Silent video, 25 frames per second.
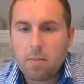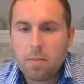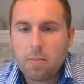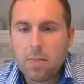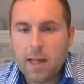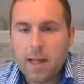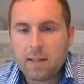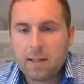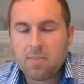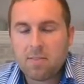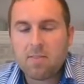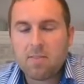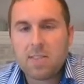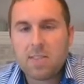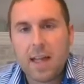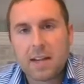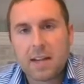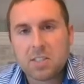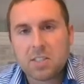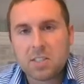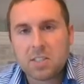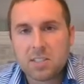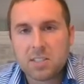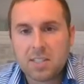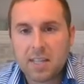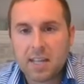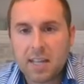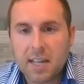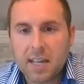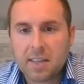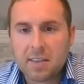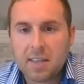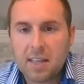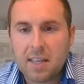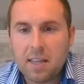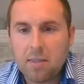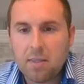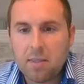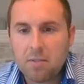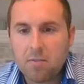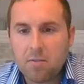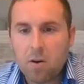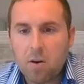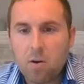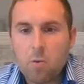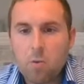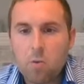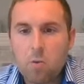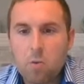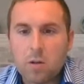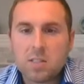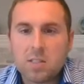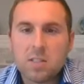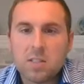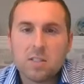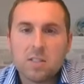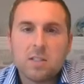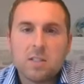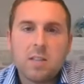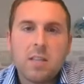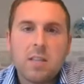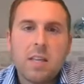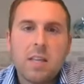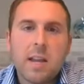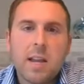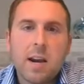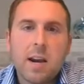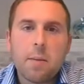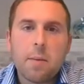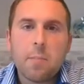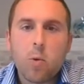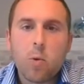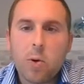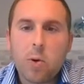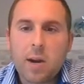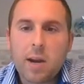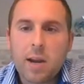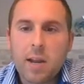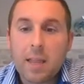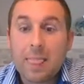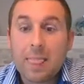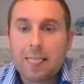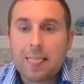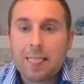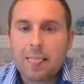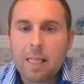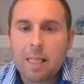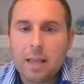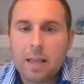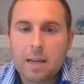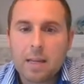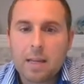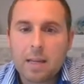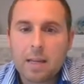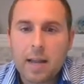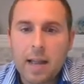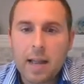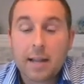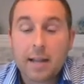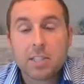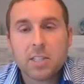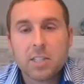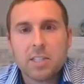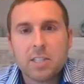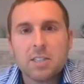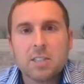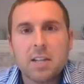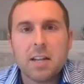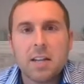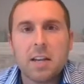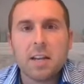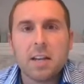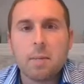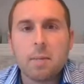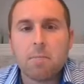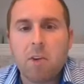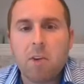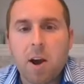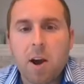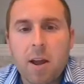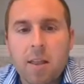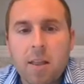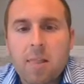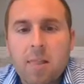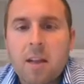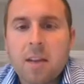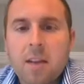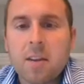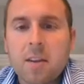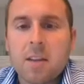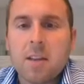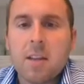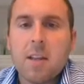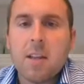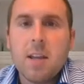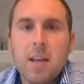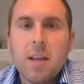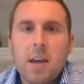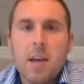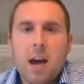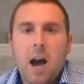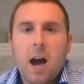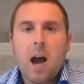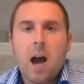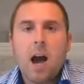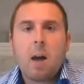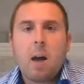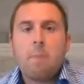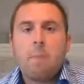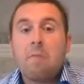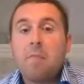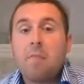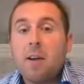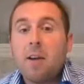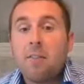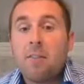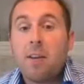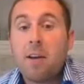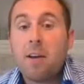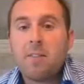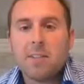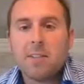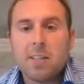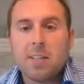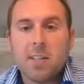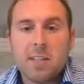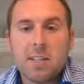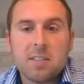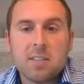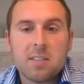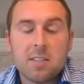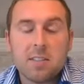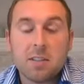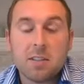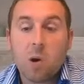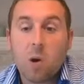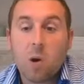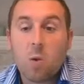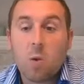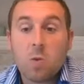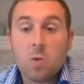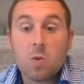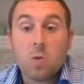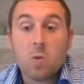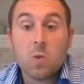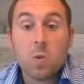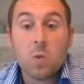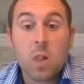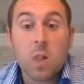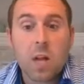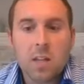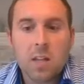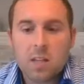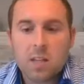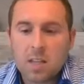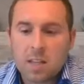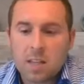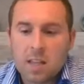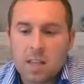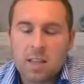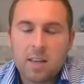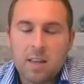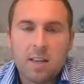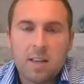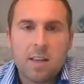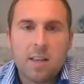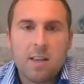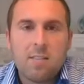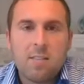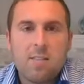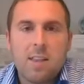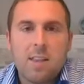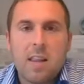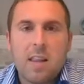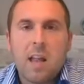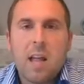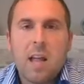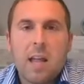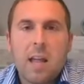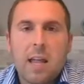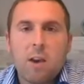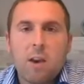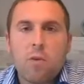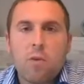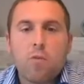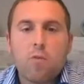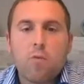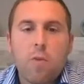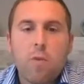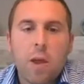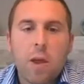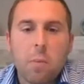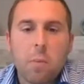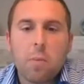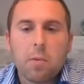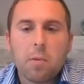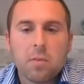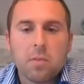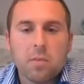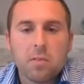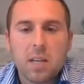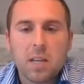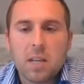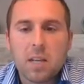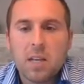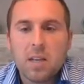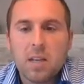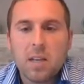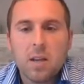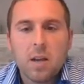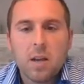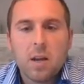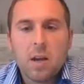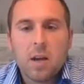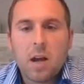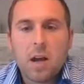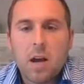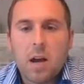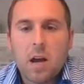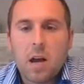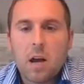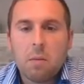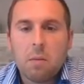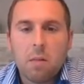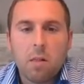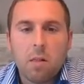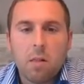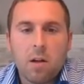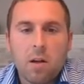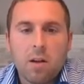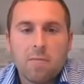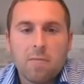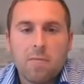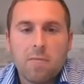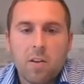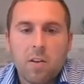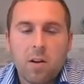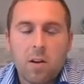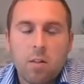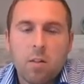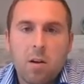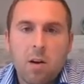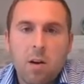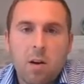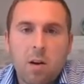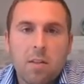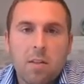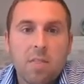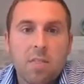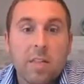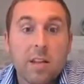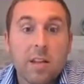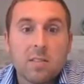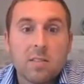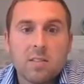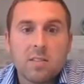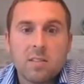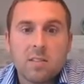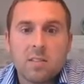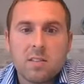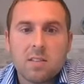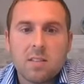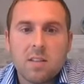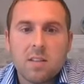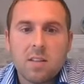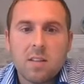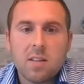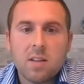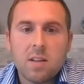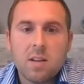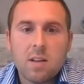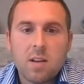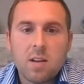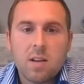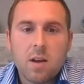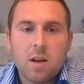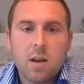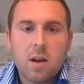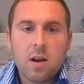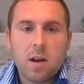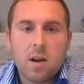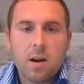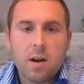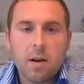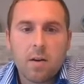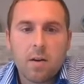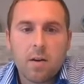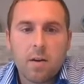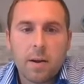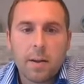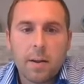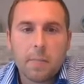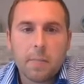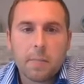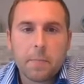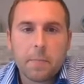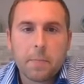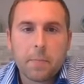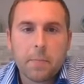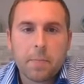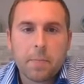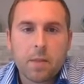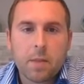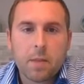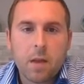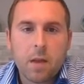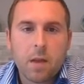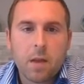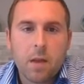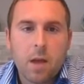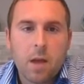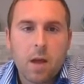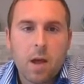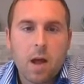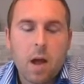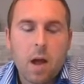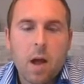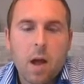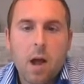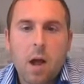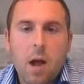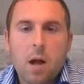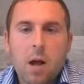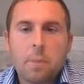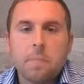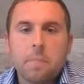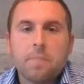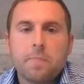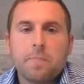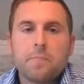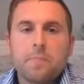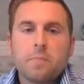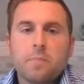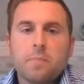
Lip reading: that's just to get to Heathrow, which is the airport in London. I actually studied abroad in London. If you ever have a chance to go to London, it is an incredible city, a lot of fun, a lot of things to see. All right.